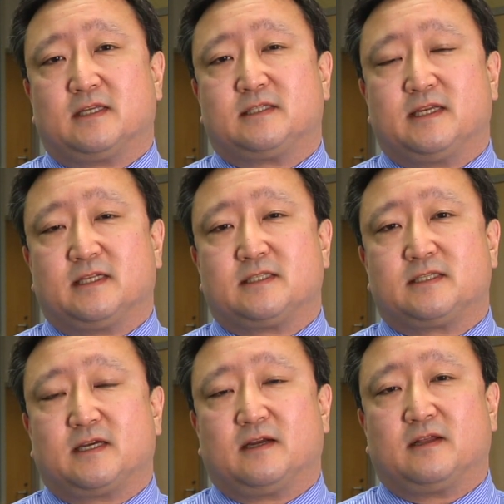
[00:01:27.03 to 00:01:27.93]

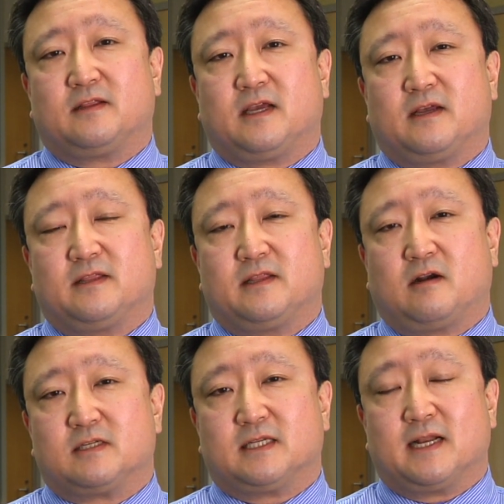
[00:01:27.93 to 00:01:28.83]
since
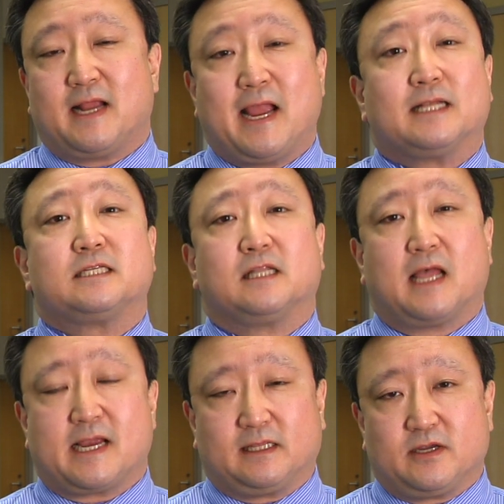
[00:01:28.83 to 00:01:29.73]
there is an enhanced
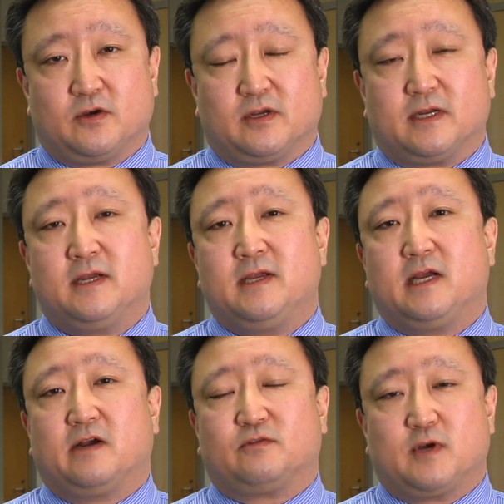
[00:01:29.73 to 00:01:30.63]
likelihood
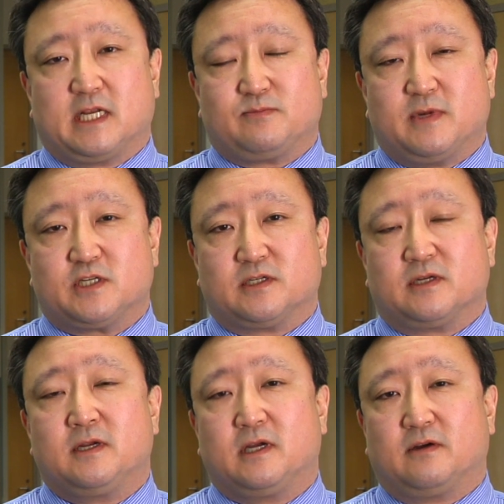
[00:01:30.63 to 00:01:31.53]
of
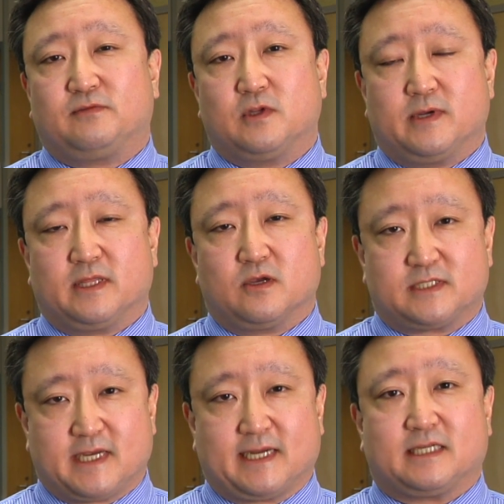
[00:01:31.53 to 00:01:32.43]
transmission of flu in
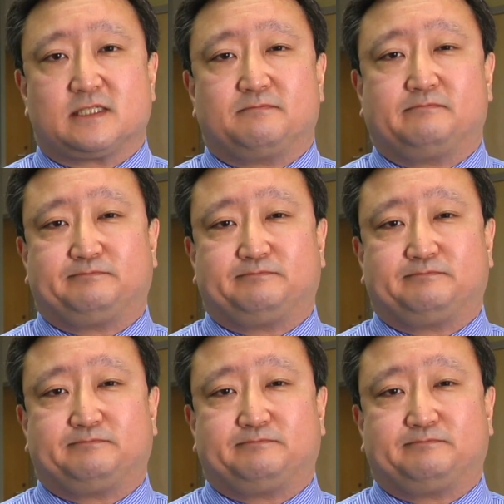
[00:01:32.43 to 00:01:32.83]
those settings.